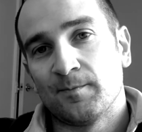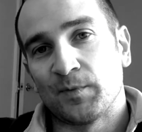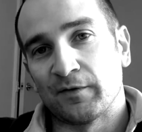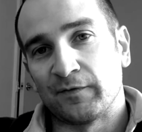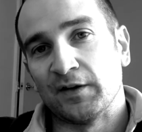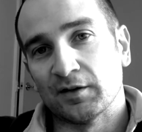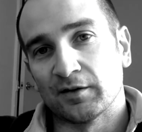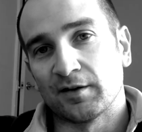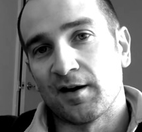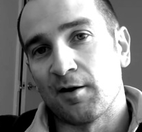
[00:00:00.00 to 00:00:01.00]
feel
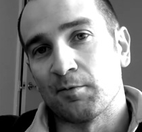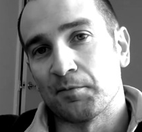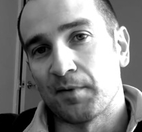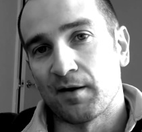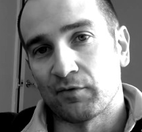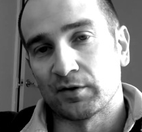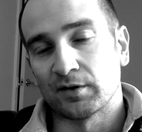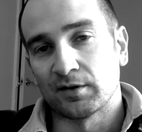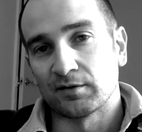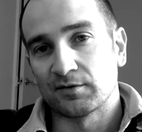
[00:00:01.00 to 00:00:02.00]
of the album.
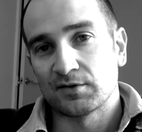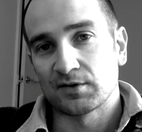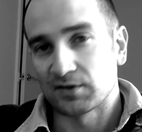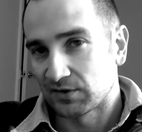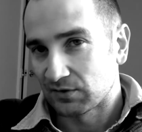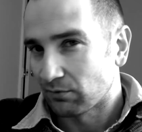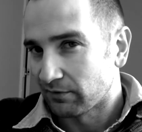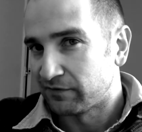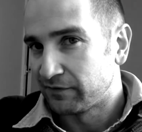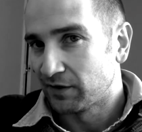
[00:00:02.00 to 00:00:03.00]
Everything just sort
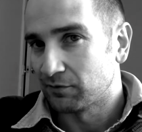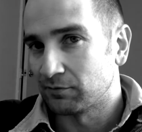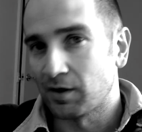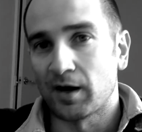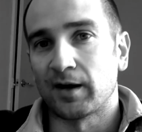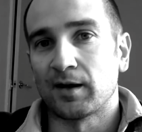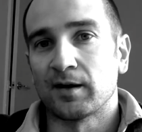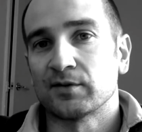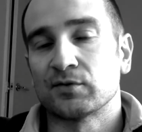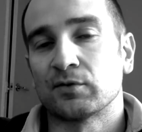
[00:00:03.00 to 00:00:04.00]
of fit right,
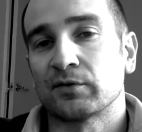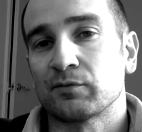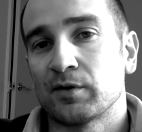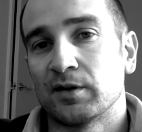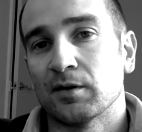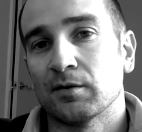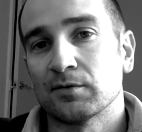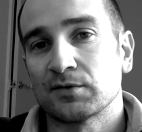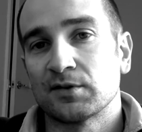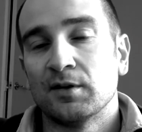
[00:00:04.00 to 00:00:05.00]
and it took 3
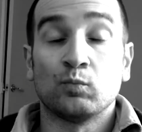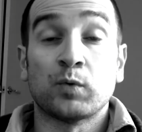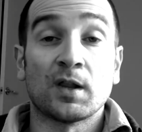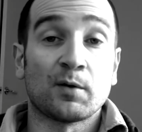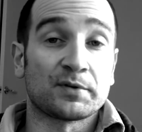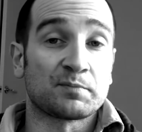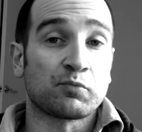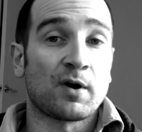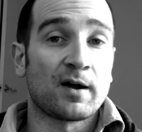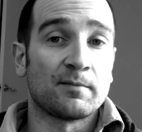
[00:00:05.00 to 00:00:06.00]
goes. While I was
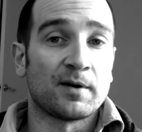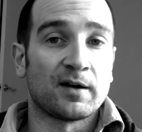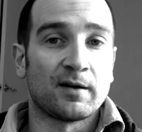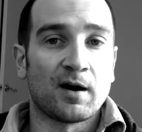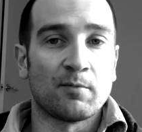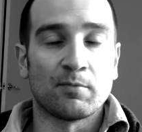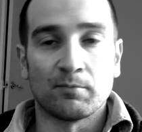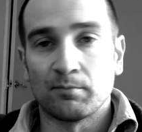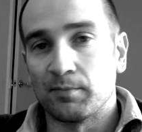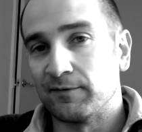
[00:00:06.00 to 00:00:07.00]
proud of my
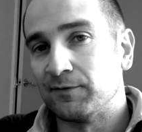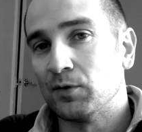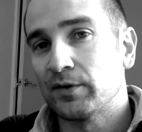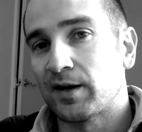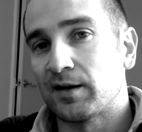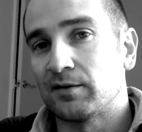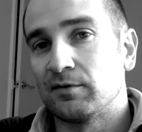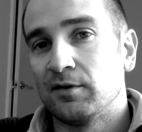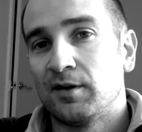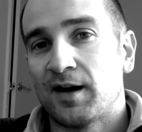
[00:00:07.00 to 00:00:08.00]
album before that,
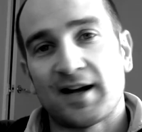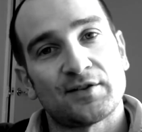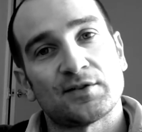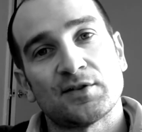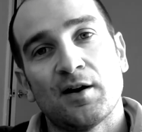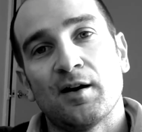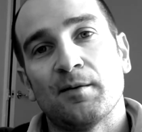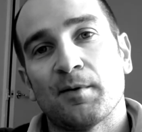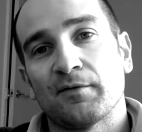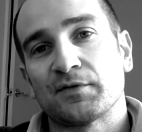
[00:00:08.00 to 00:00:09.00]
at the
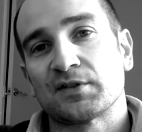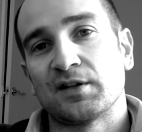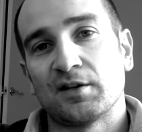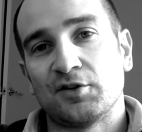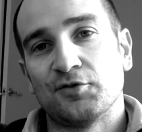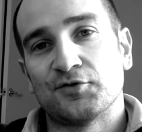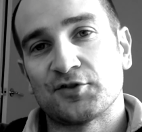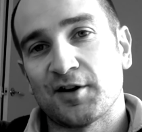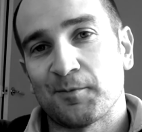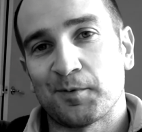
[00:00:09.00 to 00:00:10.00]
time, I've seen a huge
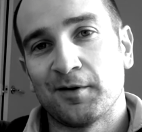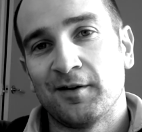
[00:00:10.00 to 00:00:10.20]
jump